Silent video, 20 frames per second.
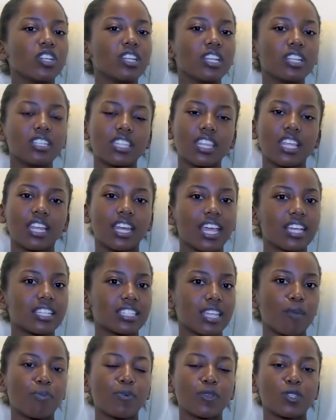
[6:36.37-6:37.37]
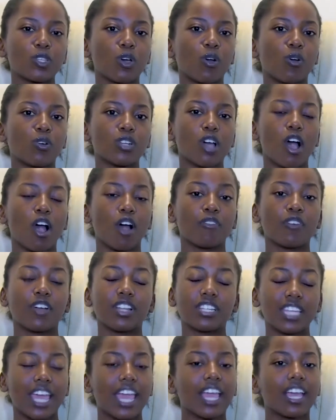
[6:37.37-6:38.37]
tune into the next episode
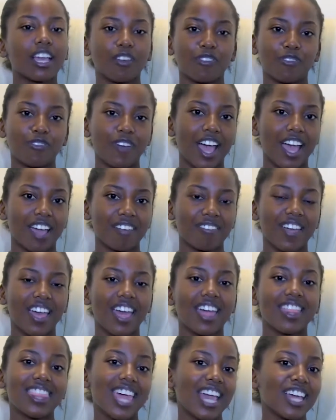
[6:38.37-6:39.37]
of Take 5.